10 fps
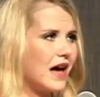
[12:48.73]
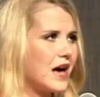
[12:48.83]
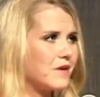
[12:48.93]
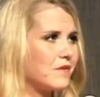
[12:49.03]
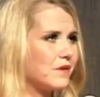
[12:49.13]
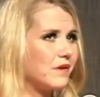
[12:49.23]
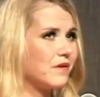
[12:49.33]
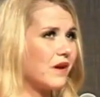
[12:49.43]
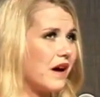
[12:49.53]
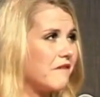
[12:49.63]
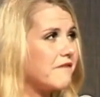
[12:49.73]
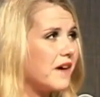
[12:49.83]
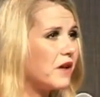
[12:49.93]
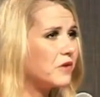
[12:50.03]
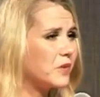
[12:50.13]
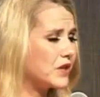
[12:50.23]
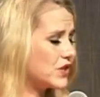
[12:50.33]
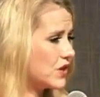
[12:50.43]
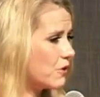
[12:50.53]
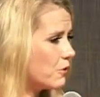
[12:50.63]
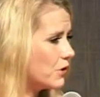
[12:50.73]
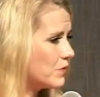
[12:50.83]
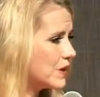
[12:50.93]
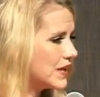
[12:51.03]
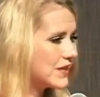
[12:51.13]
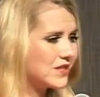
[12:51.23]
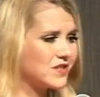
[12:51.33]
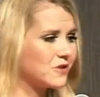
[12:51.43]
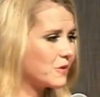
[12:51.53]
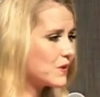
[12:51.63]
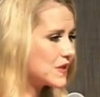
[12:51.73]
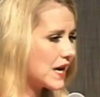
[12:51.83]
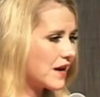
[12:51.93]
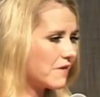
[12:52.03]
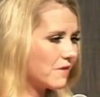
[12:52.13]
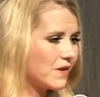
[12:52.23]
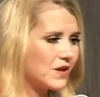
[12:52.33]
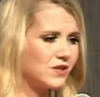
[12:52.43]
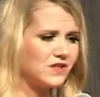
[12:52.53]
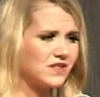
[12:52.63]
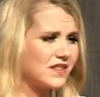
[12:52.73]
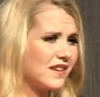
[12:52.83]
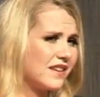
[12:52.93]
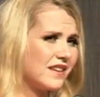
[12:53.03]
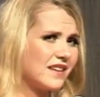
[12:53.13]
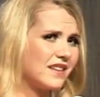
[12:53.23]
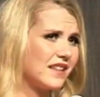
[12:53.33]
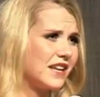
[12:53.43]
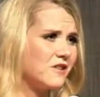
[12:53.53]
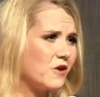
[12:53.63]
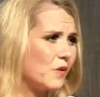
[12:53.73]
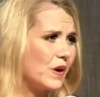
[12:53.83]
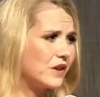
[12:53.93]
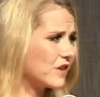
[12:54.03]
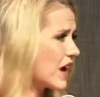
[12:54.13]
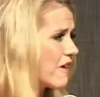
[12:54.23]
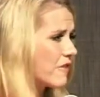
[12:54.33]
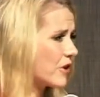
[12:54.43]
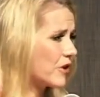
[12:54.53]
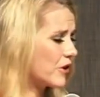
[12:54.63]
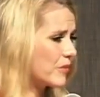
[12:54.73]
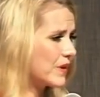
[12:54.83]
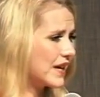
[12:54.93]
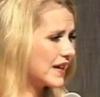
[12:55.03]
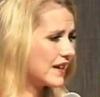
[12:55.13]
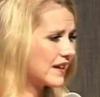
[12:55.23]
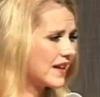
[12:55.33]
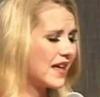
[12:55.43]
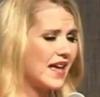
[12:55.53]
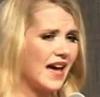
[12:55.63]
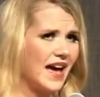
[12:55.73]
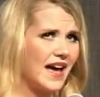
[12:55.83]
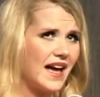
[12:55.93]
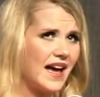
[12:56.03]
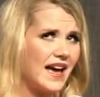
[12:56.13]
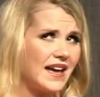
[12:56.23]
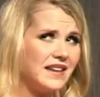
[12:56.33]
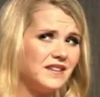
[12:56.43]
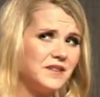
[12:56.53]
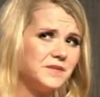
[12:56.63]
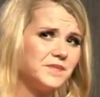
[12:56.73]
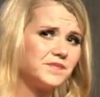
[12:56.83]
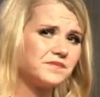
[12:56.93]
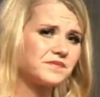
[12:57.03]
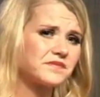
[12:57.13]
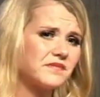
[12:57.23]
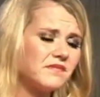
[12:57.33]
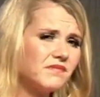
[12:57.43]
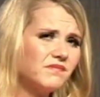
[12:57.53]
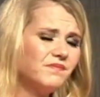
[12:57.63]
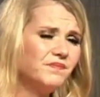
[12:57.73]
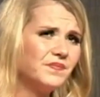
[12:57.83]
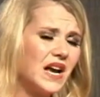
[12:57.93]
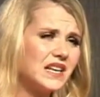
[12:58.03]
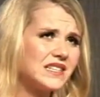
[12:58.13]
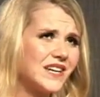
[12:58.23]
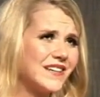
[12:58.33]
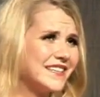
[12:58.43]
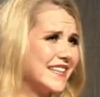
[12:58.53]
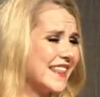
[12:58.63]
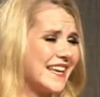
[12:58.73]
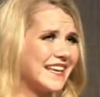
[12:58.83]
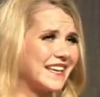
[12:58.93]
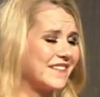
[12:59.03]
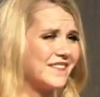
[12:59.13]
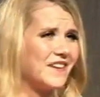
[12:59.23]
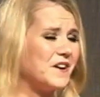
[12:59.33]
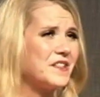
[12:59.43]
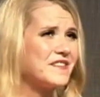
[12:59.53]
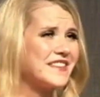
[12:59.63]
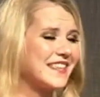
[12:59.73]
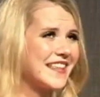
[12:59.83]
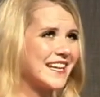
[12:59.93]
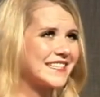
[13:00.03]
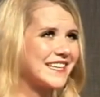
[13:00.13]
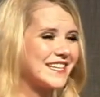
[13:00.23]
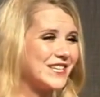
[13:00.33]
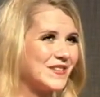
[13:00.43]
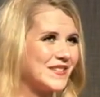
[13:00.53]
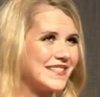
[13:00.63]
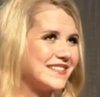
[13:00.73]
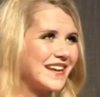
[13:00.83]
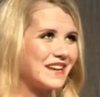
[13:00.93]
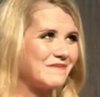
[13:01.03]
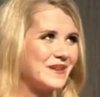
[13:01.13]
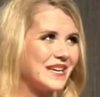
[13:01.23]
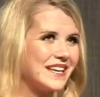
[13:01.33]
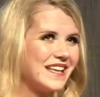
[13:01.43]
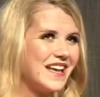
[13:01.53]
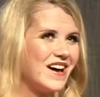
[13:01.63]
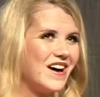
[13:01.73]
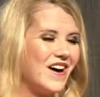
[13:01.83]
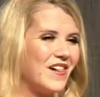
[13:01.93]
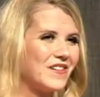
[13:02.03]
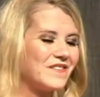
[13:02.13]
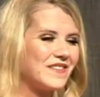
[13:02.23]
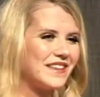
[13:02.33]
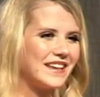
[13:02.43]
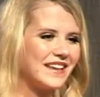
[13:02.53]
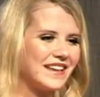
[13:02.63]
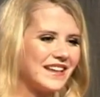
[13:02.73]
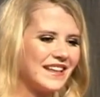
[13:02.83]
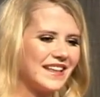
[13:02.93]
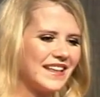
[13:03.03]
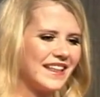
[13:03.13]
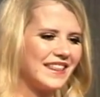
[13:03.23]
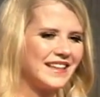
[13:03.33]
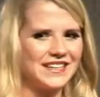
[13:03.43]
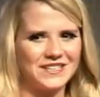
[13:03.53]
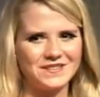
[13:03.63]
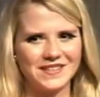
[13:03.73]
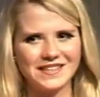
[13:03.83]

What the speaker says: I felt when she'd hold me, just so safe, just like no one could ever hurt me. And I started to think of all of the things that she used to say to me, all of the things she used to